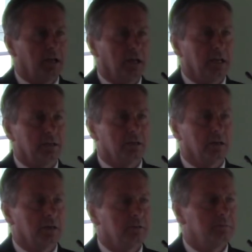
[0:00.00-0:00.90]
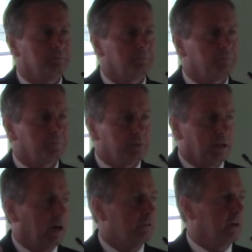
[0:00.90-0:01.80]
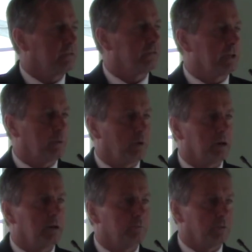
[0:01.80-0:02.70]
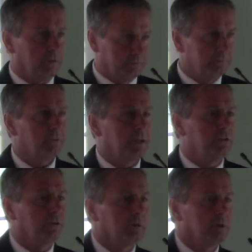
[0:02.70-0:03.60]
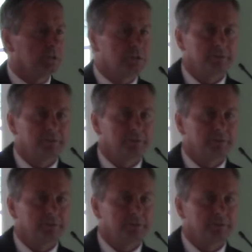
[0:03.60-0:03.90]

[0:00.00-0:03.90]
And I'll never forget where I come from. Thank you very much.